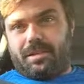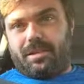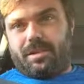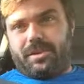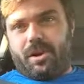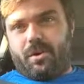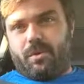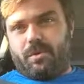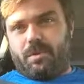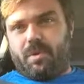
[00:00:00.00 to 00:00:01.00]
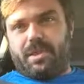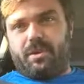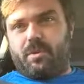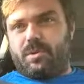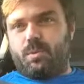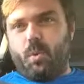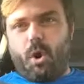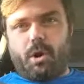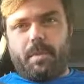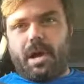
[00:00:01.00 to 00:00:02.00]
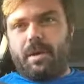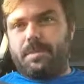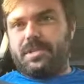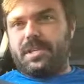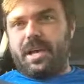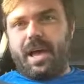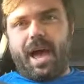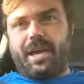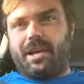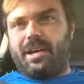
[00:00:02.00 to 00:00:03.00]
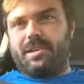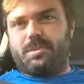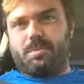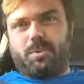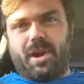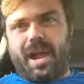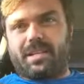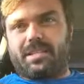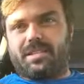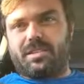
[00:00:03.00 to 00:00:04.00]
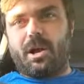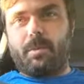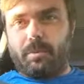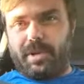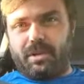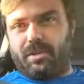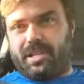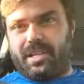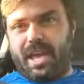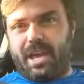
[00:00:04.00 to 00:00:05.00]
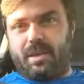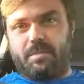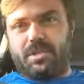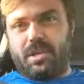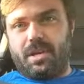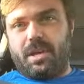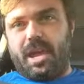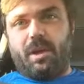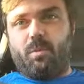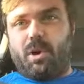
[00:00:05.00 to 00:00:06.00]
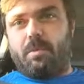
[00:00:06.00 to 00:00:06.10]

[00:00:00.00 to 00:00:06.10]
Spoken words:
Whether it was warm-ups, on ice, practice, couple beer league games, and work